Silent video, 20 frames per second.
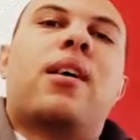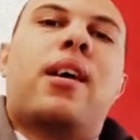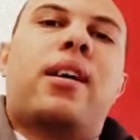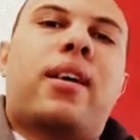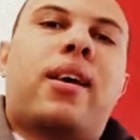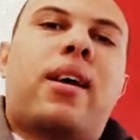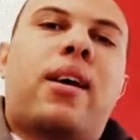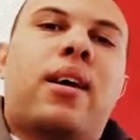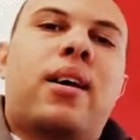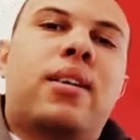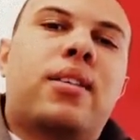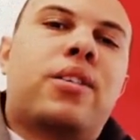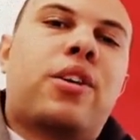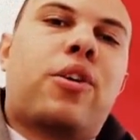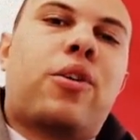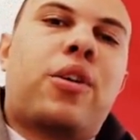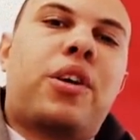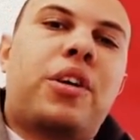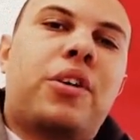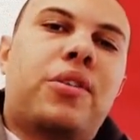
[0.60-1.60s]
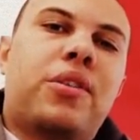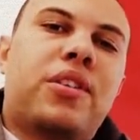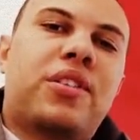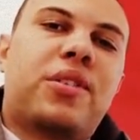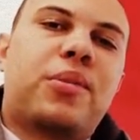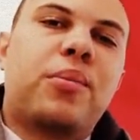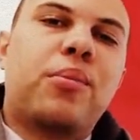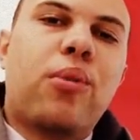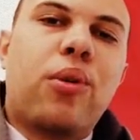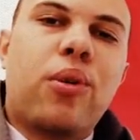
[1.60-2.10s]
Hey guys, how are you
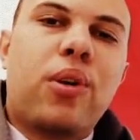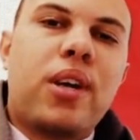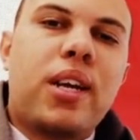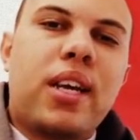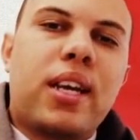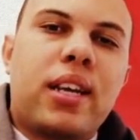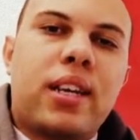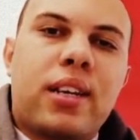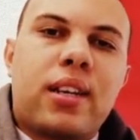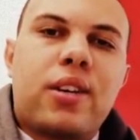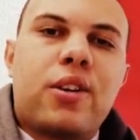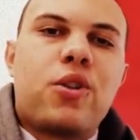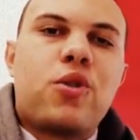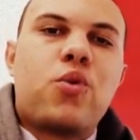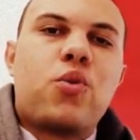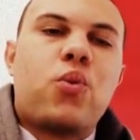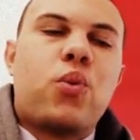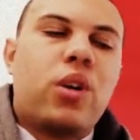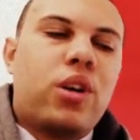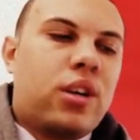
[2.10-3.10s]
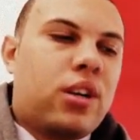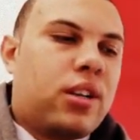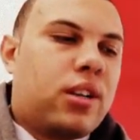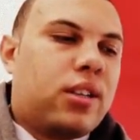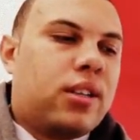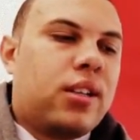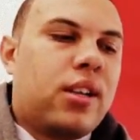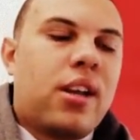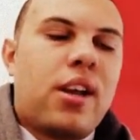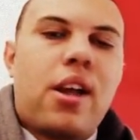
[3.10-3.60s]
this morning?
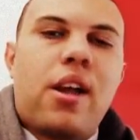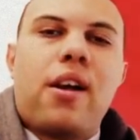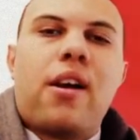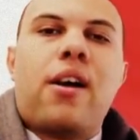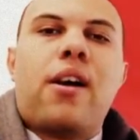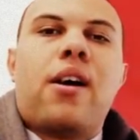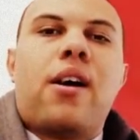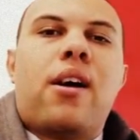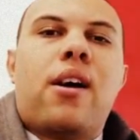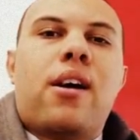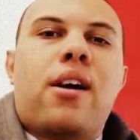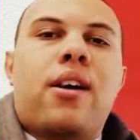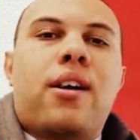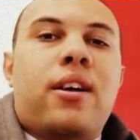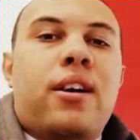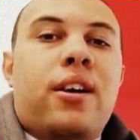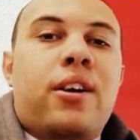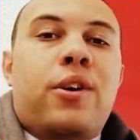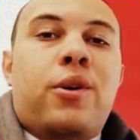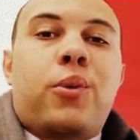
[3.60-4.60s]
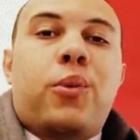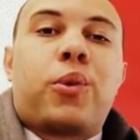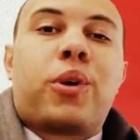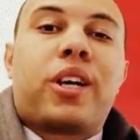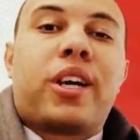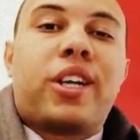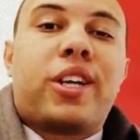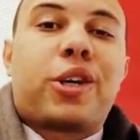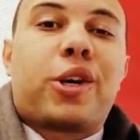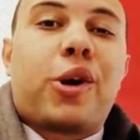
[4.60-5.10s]
Well, we're
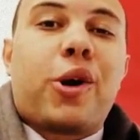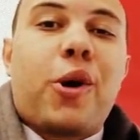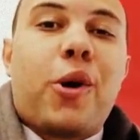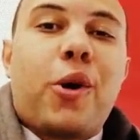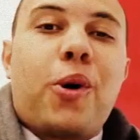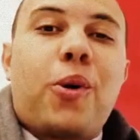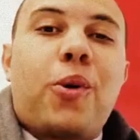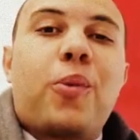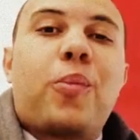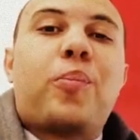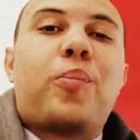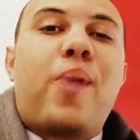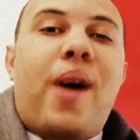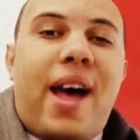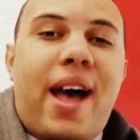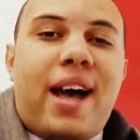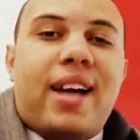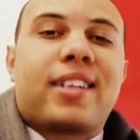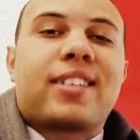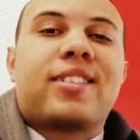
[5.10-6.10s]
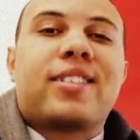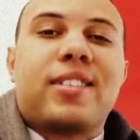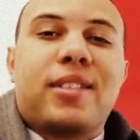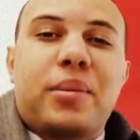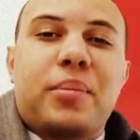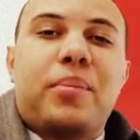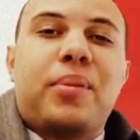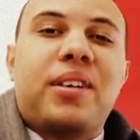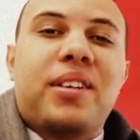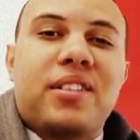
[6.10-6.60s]
gonna go back to
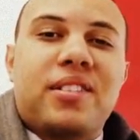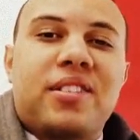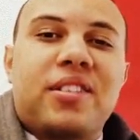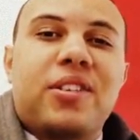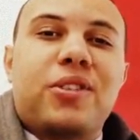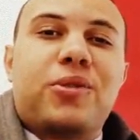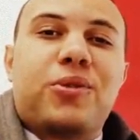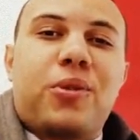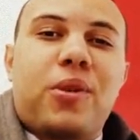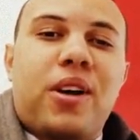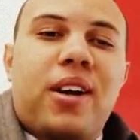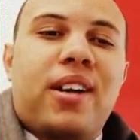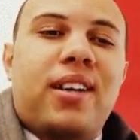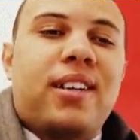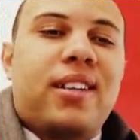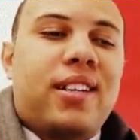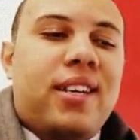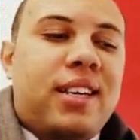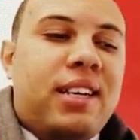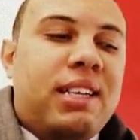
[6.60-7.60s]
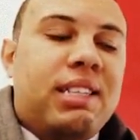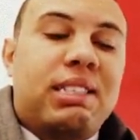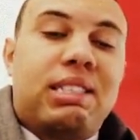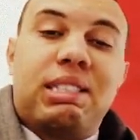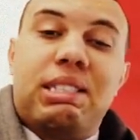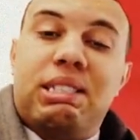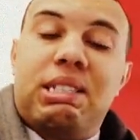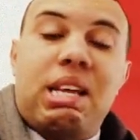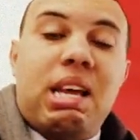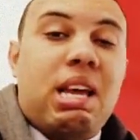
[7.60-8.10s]
the business, right? And
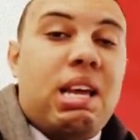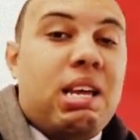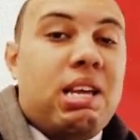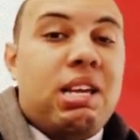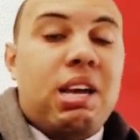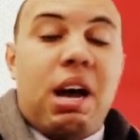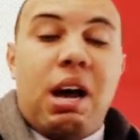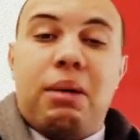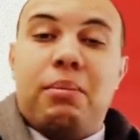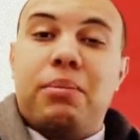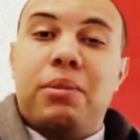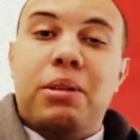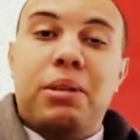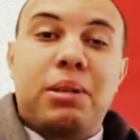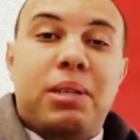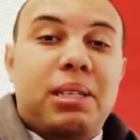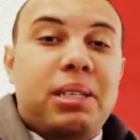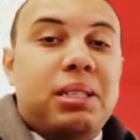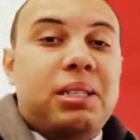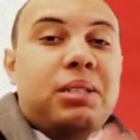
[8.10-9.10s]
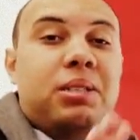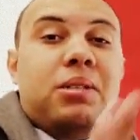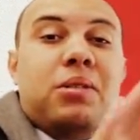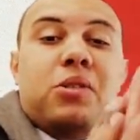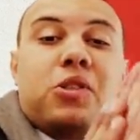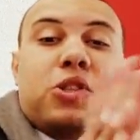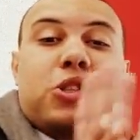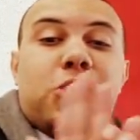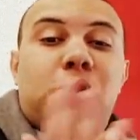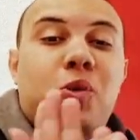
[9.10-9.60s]
today I'm looking
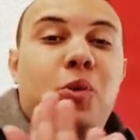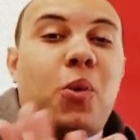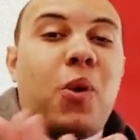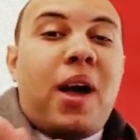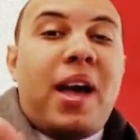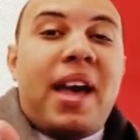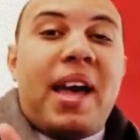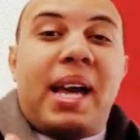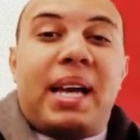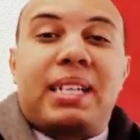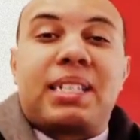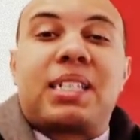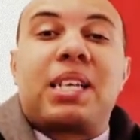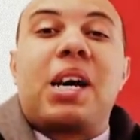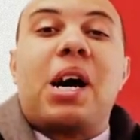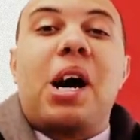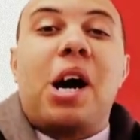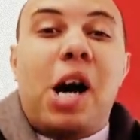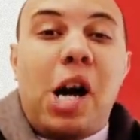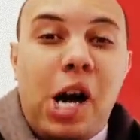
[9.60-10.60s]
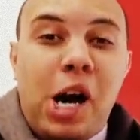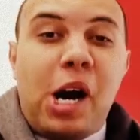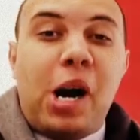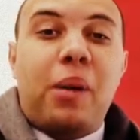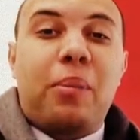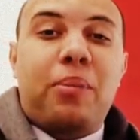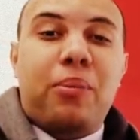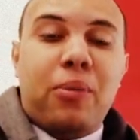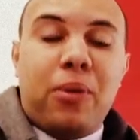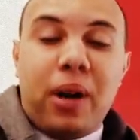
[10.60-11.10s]
swagged
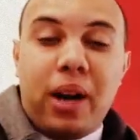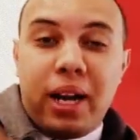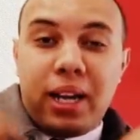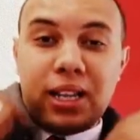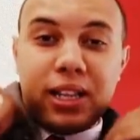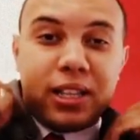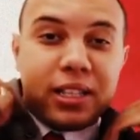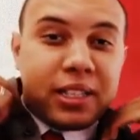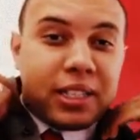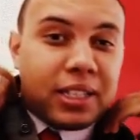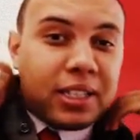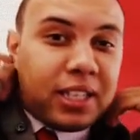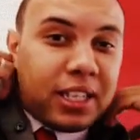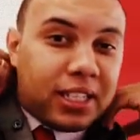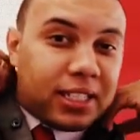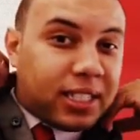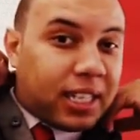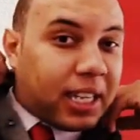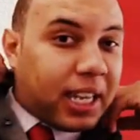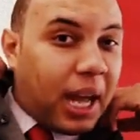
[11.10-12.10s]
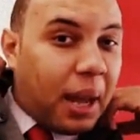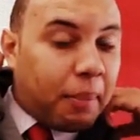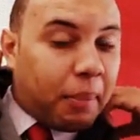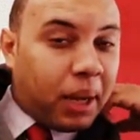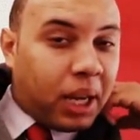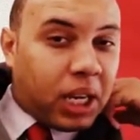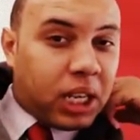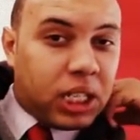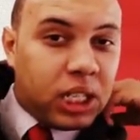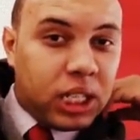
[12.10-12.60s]
up, right? Look at this, I got
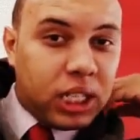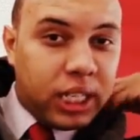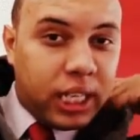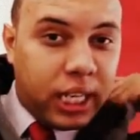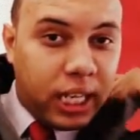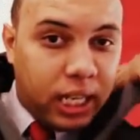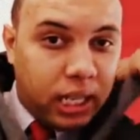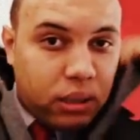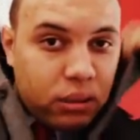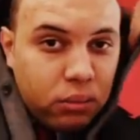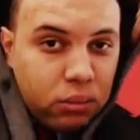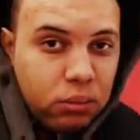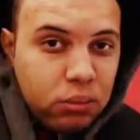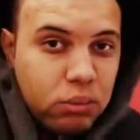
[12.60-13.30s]
my hoodie.